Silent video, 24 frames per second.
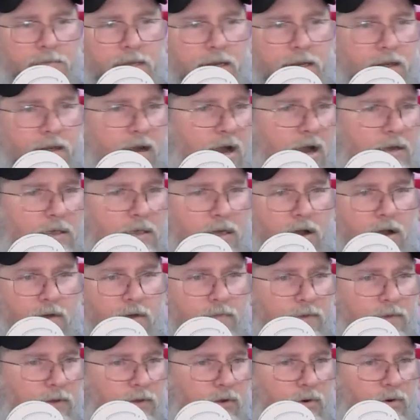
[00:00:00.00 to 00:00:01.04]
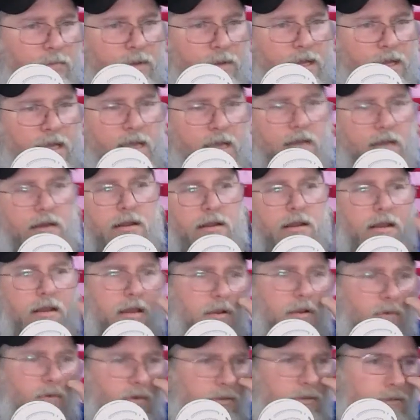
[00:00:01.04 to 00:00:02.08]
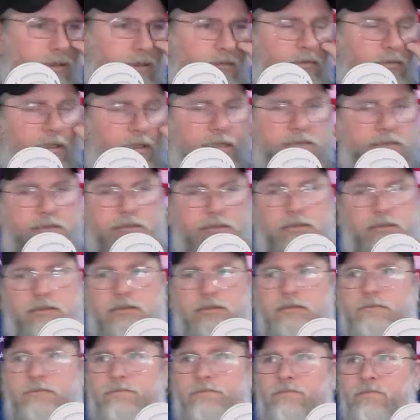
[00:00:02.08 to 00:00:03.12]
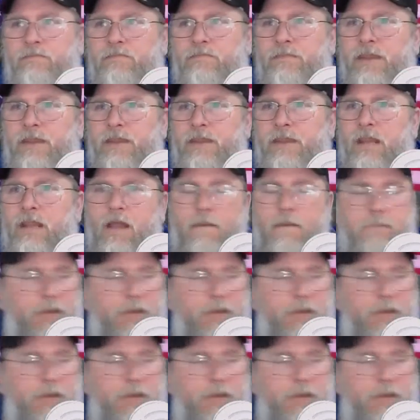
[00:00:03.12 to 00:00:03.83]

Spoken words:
and knocked it off a little bit. What's up, Lester? But